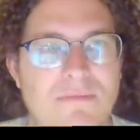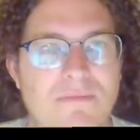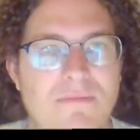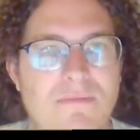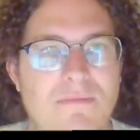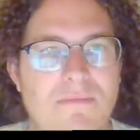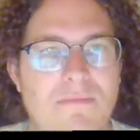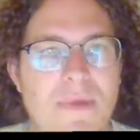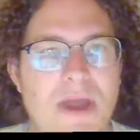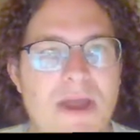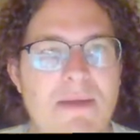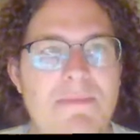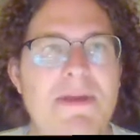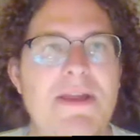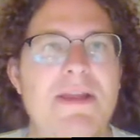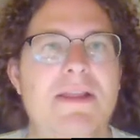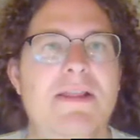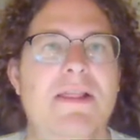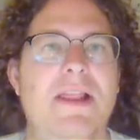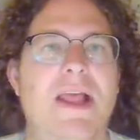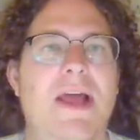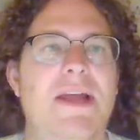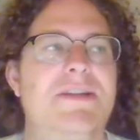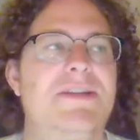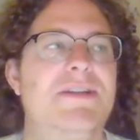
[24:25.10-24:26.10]
maybe
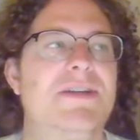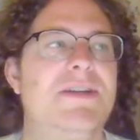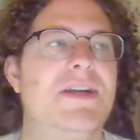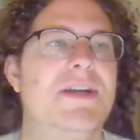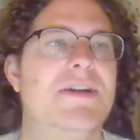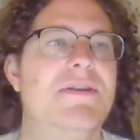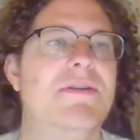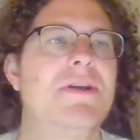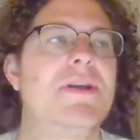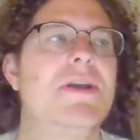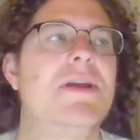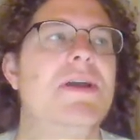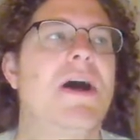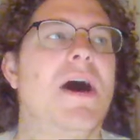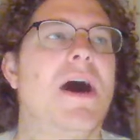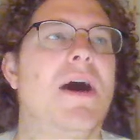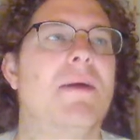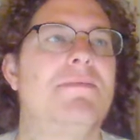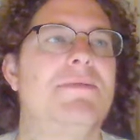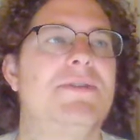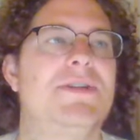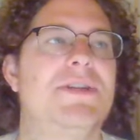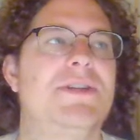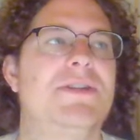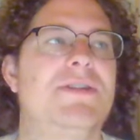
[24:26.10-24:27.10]
legendary
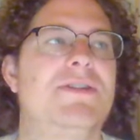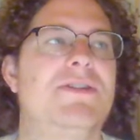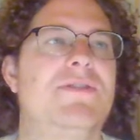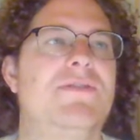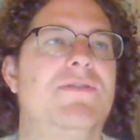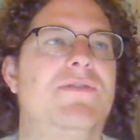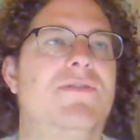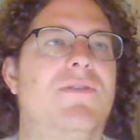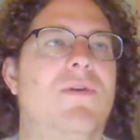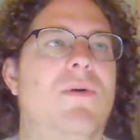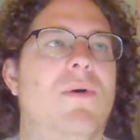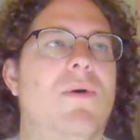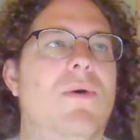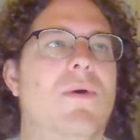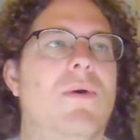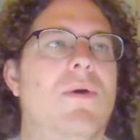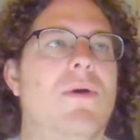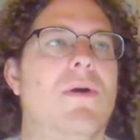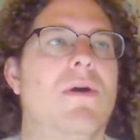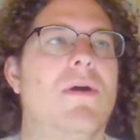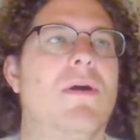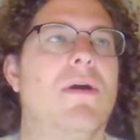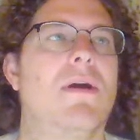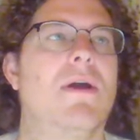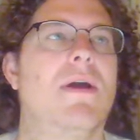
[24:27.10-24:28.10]
options
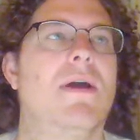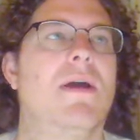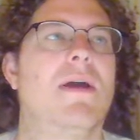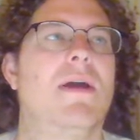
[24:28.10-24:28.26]
for